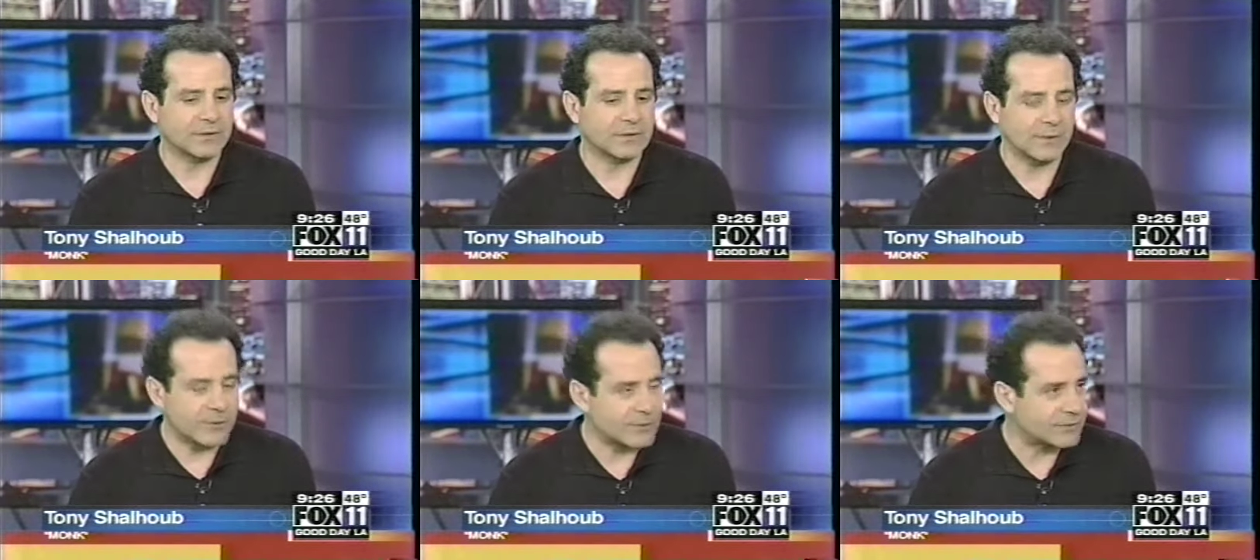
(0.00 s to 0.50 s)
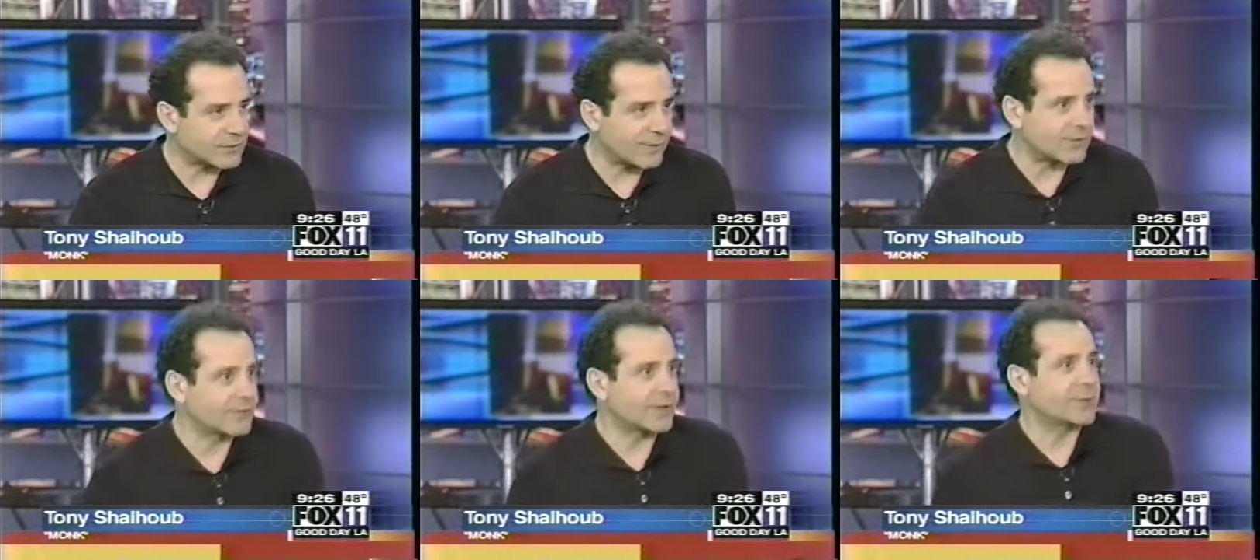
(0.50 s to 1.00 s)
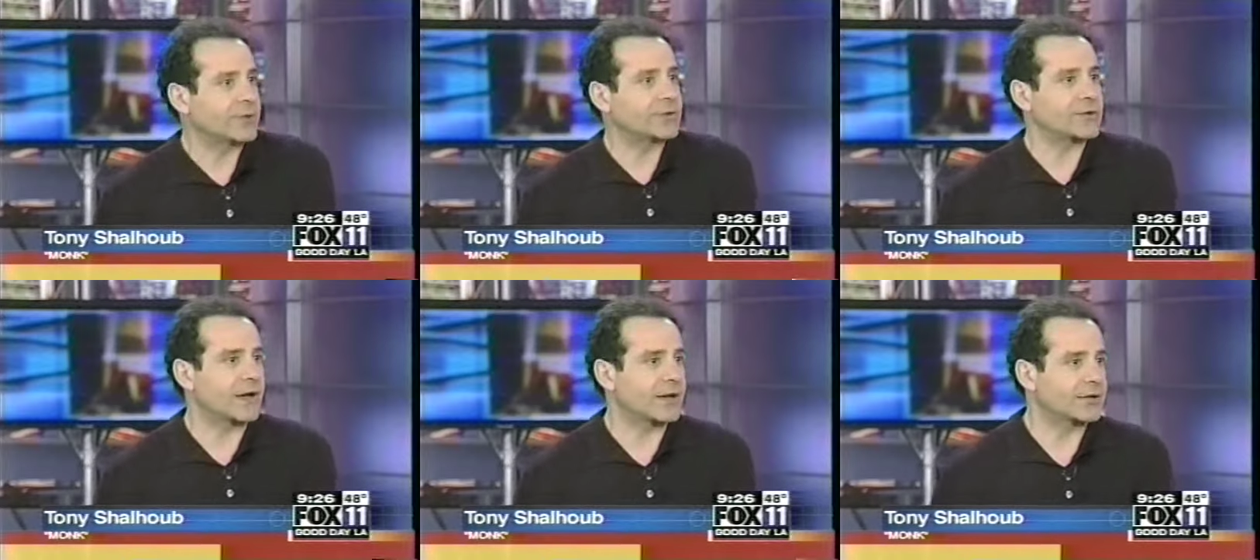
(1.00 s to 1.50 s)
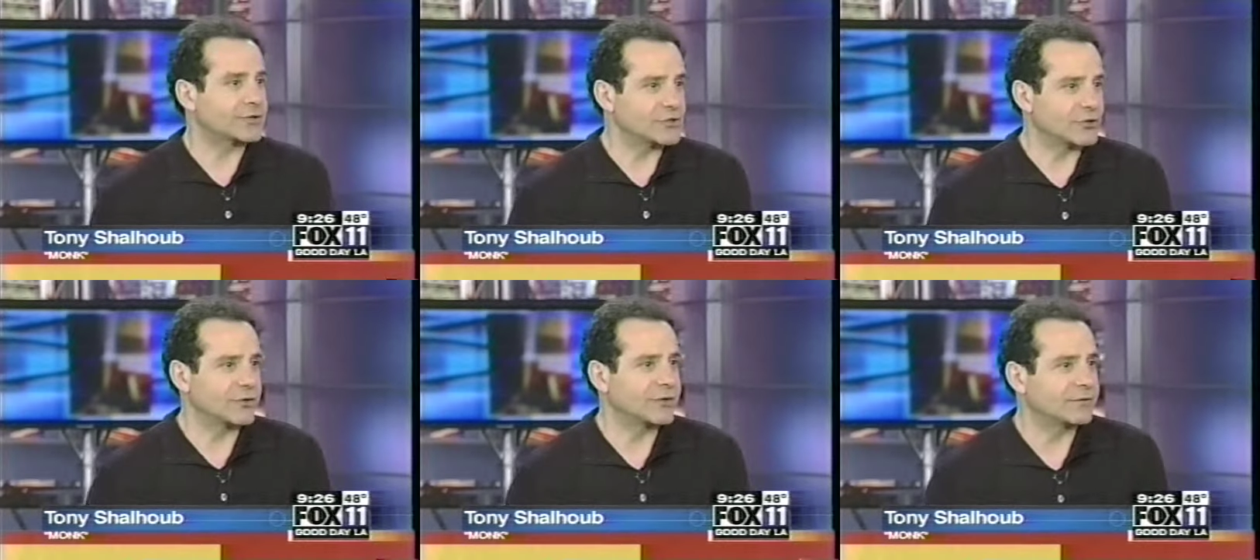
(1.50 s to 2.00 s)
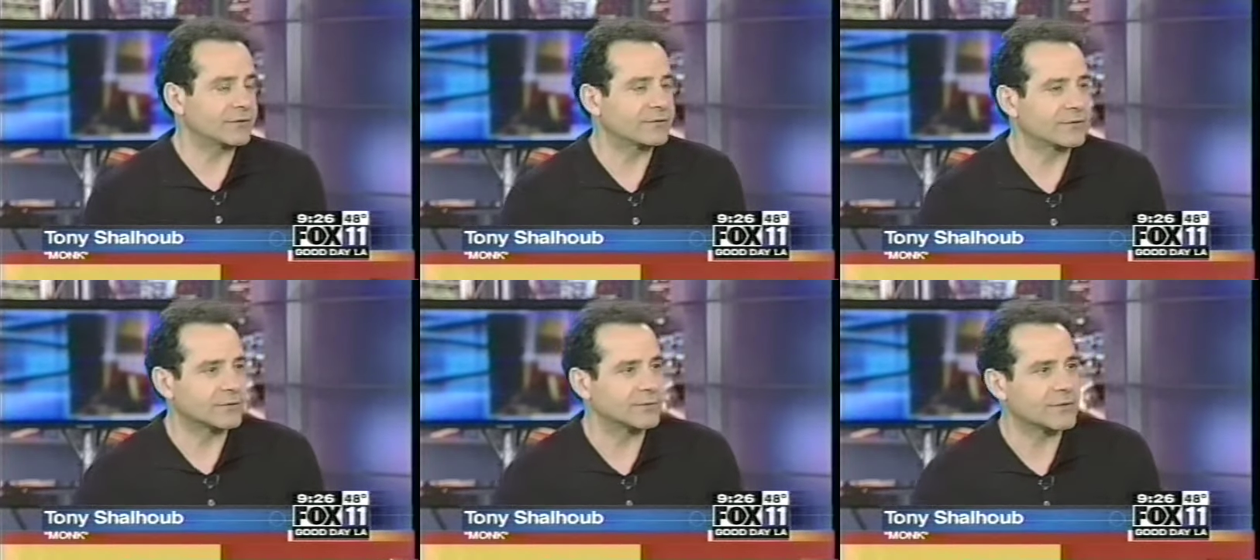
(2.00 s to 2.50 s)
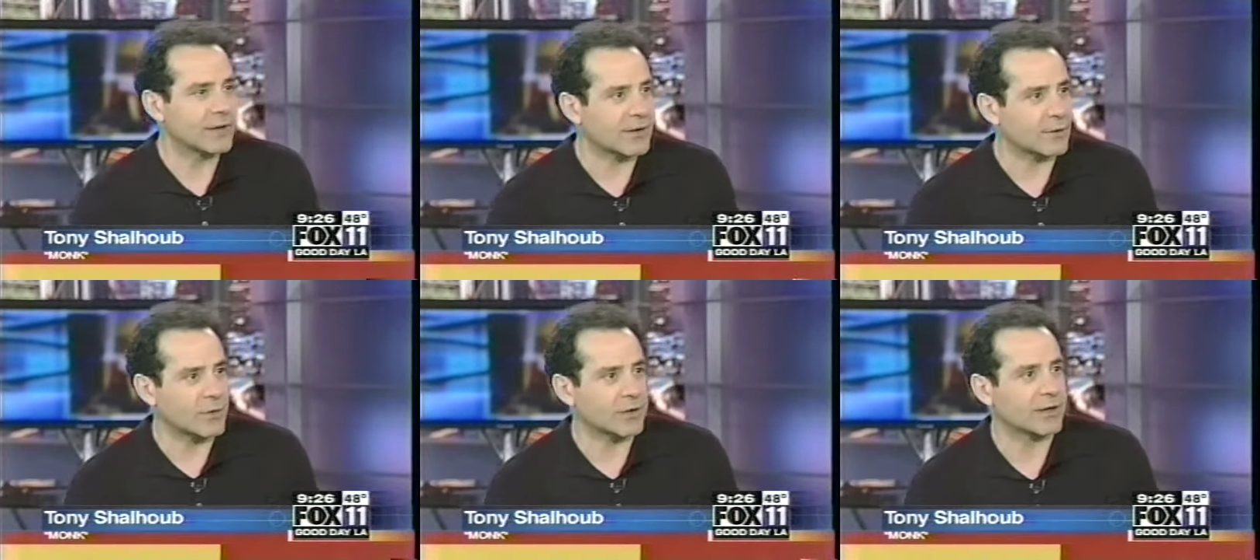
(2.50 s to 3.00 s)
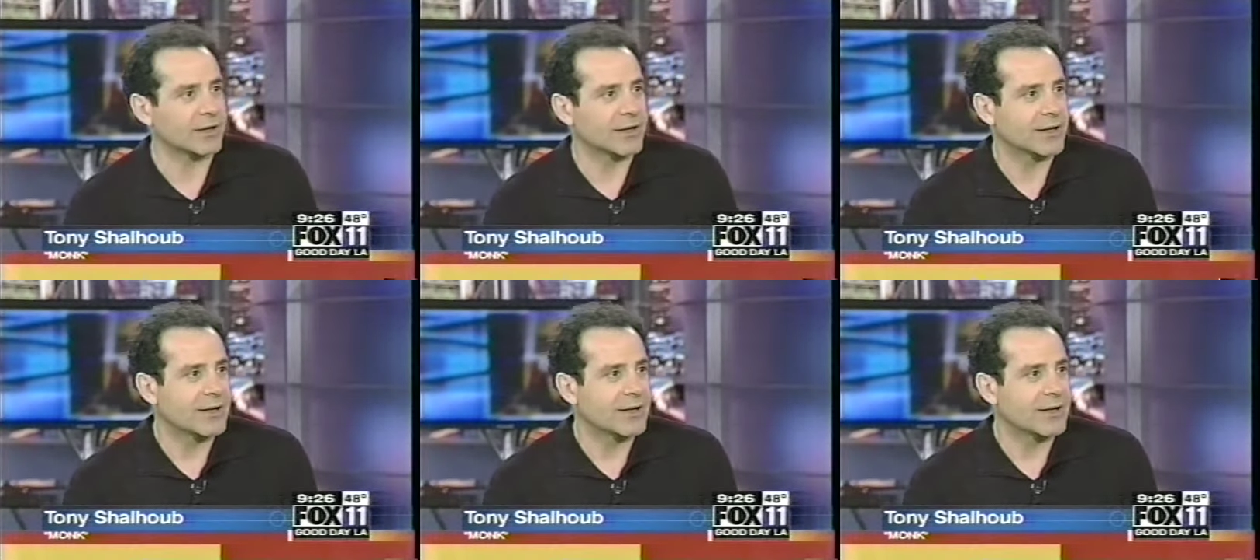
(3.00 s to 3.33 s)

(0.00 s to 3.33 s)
w w w dot journeys in film dot org.